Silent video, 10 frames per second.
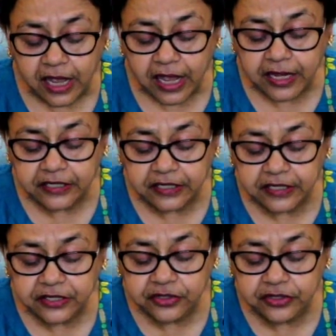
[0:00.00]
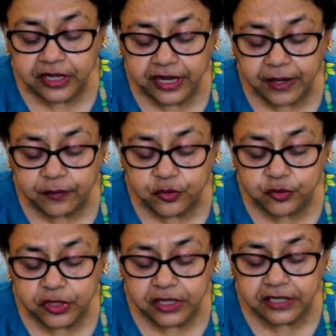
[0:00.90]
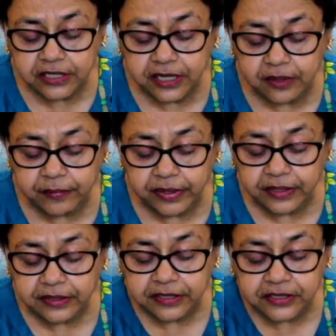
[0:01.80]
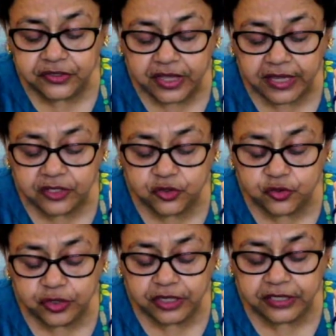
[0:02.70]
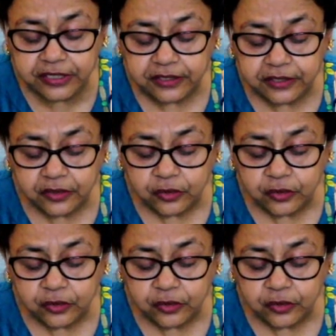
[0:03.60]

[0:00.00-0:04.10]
and the capsular ligament is actually,